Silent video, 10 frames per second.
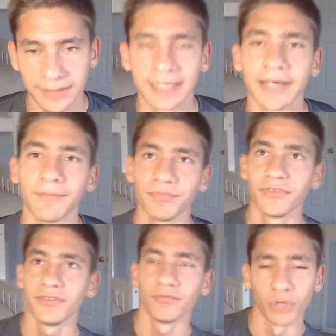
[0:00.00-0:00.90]
that.
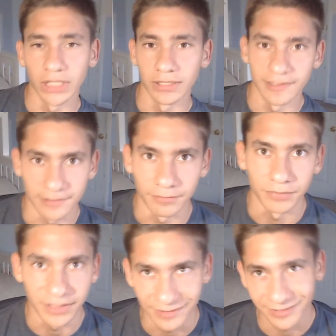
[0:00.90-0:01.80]
Really listen,
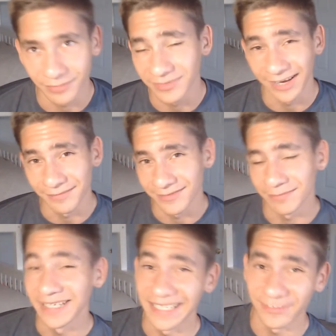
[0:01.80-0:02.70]
because sometimes
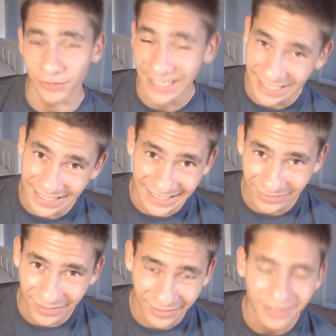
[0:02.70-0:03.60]
meanings are hidden
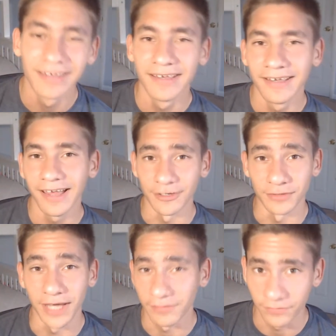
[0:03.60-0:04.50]
in there and you
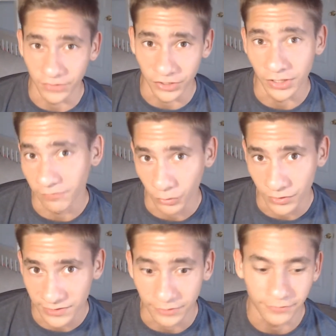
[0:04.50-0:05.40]
have to figure it out for
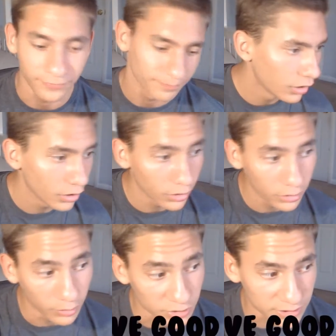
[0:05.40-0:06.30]
yourself.
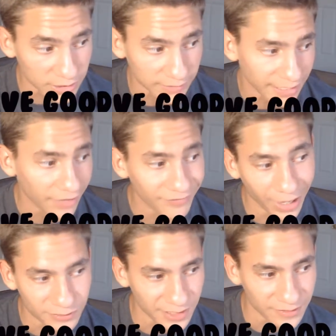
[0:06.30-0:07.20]
Number 6, have
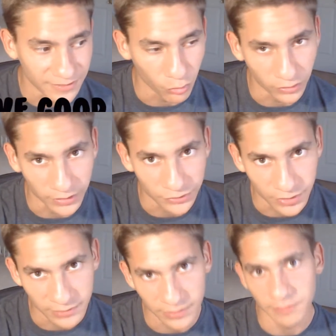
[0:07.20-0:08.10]
outside support and
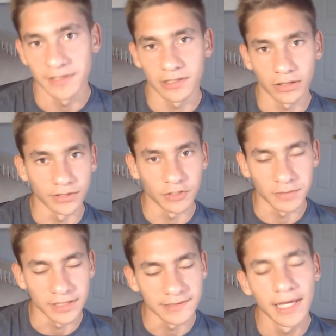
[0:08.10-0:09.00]
interest. This basically just
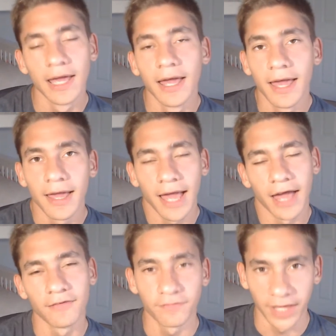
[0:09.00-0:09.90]
means
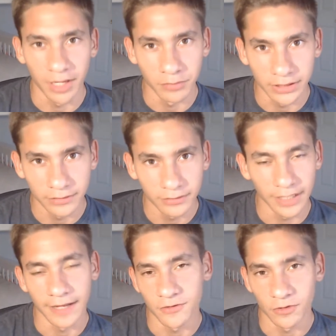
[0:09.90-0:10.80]
have family
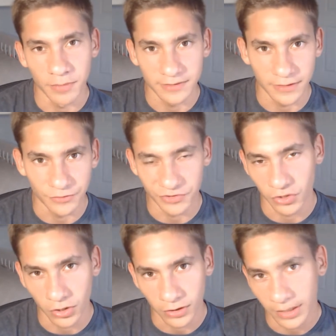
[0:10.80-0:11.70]
that has your best interest at
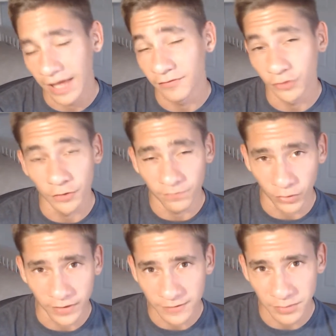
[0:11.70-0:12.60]
heart. Have good
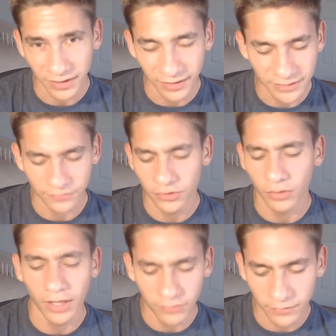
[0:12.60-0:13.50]
friends, because if you
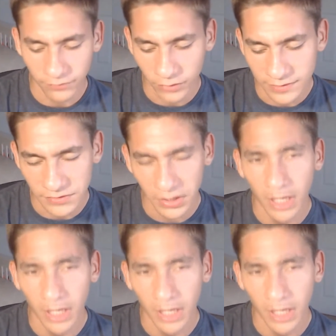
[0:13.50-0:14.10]
don't have good friends,